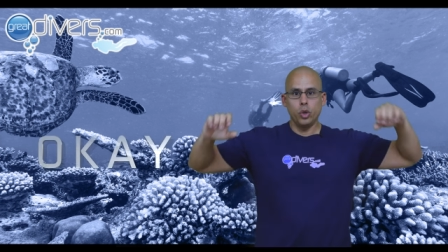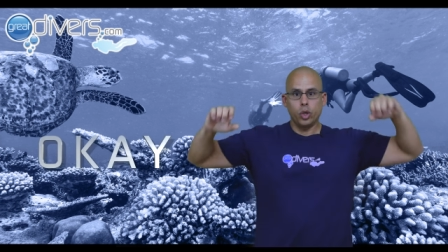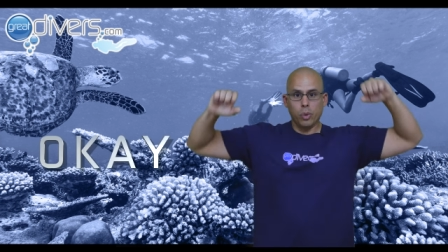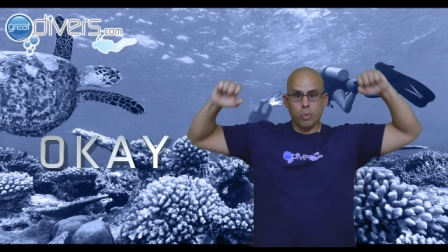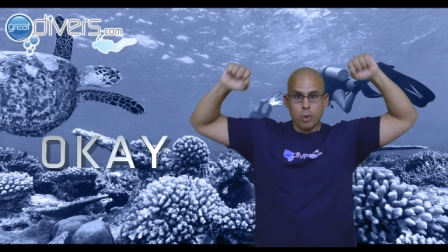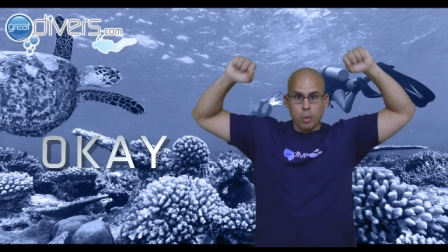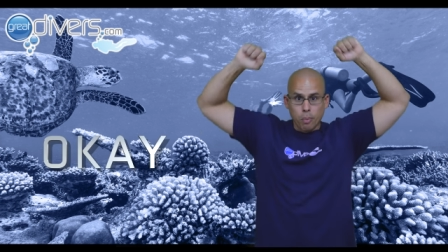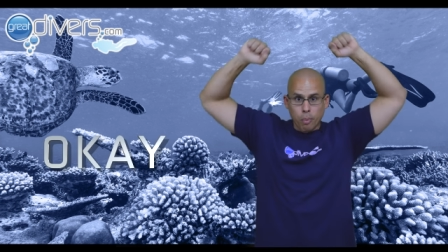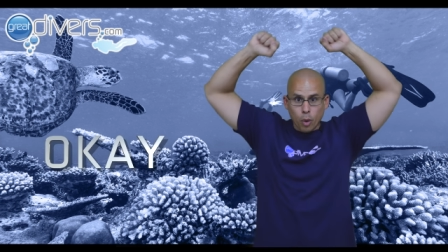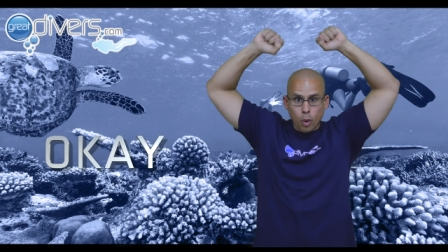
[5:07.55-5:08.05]

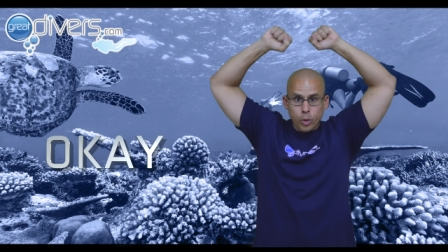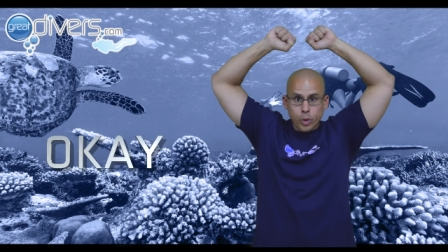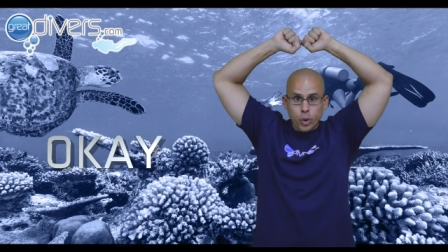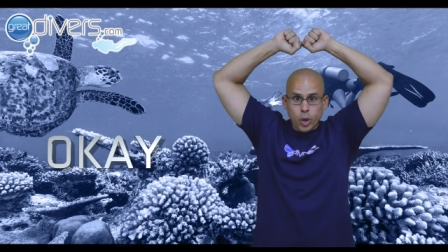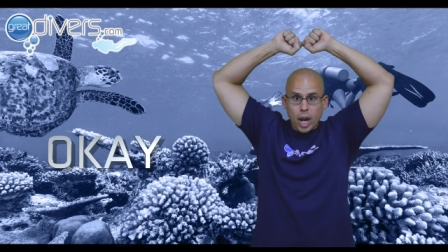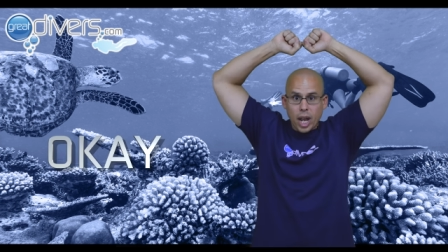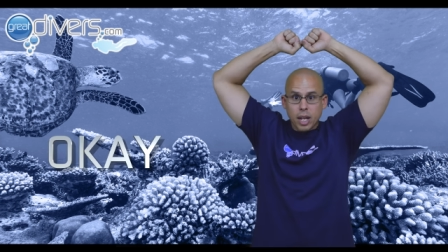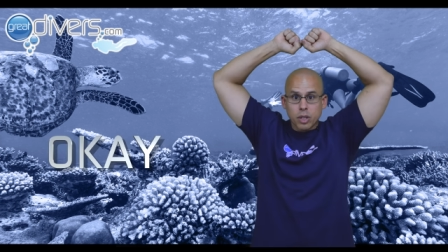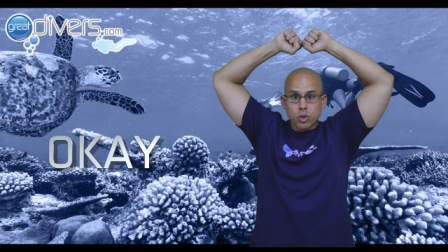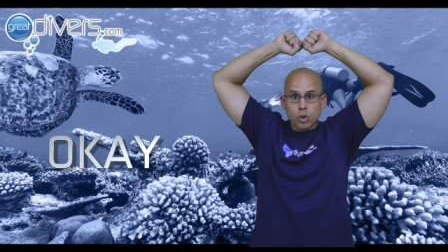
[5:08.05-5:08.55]
can put both
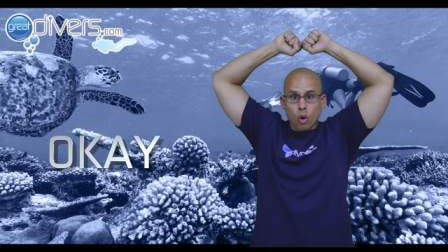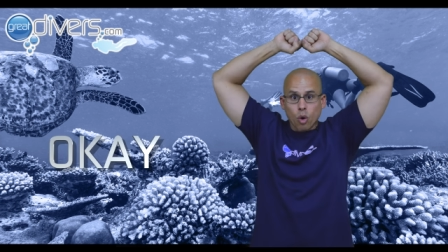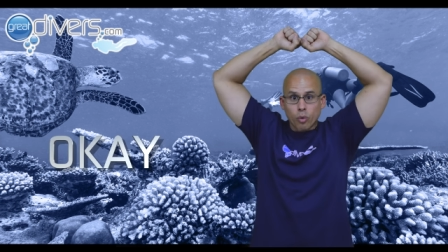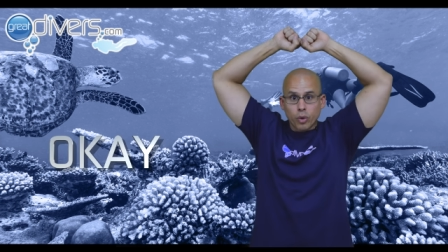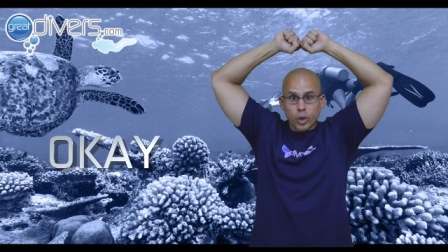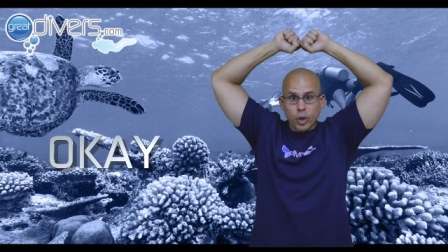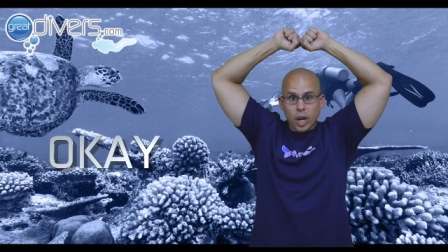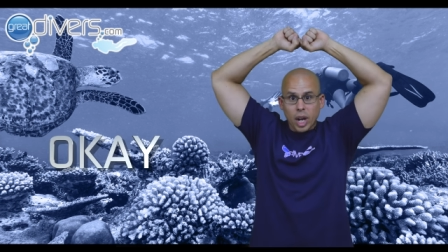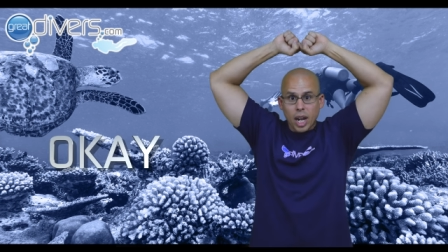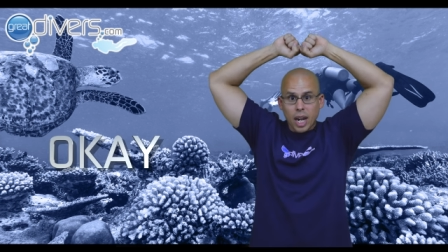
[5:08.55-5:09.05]
your hands
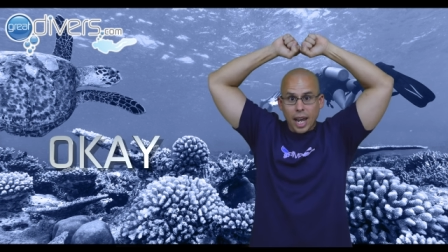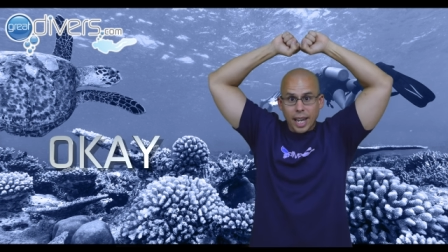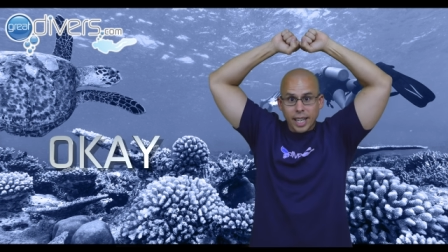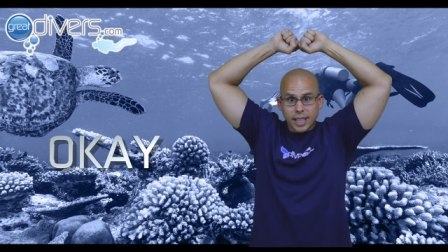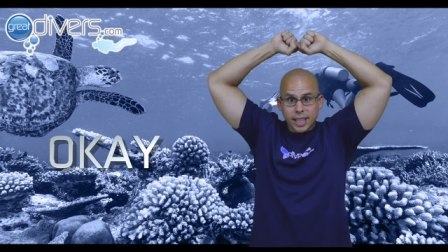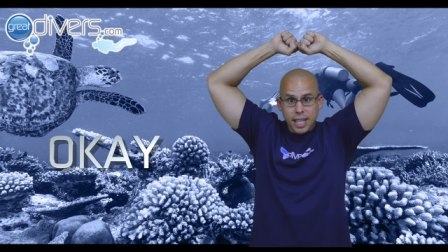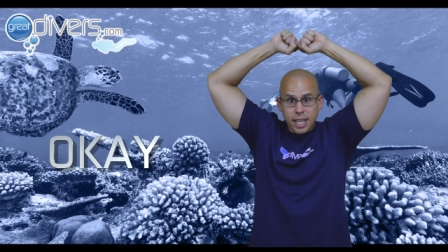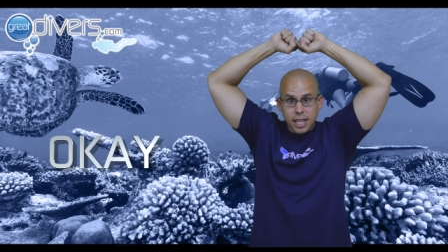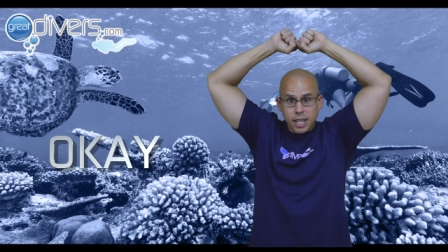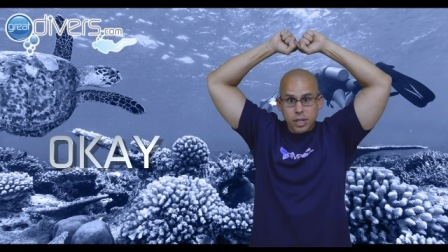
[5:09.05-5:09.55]
over your head
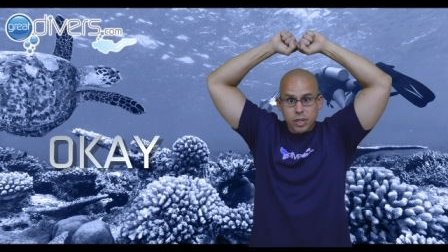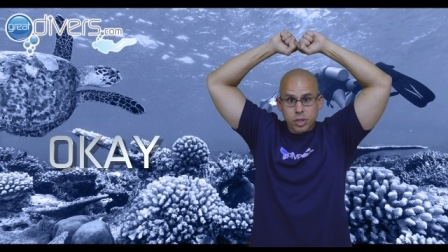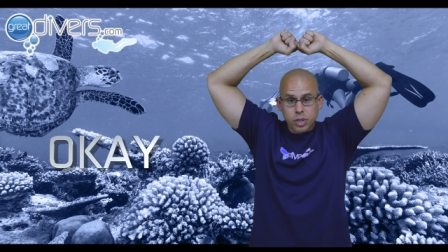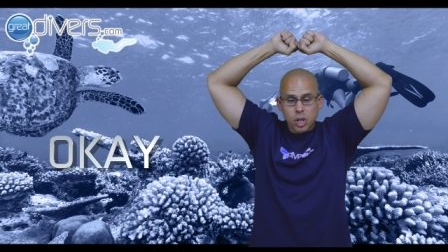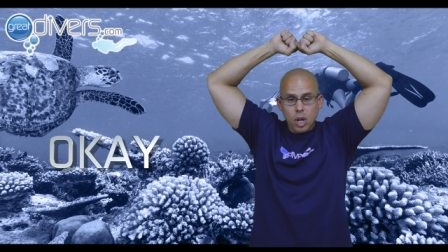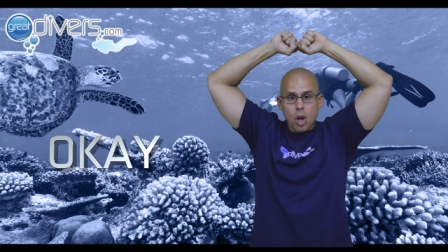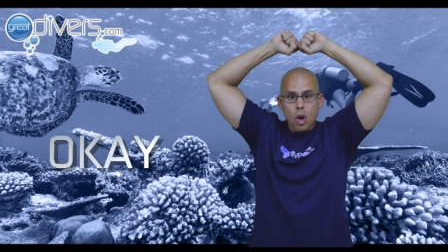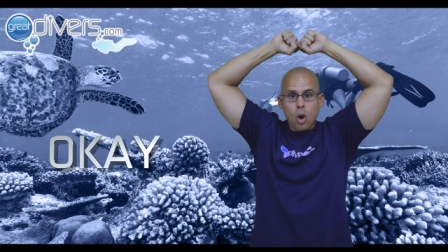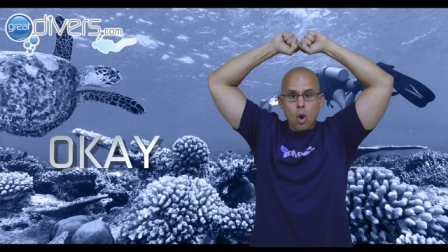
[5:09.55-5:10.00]
like this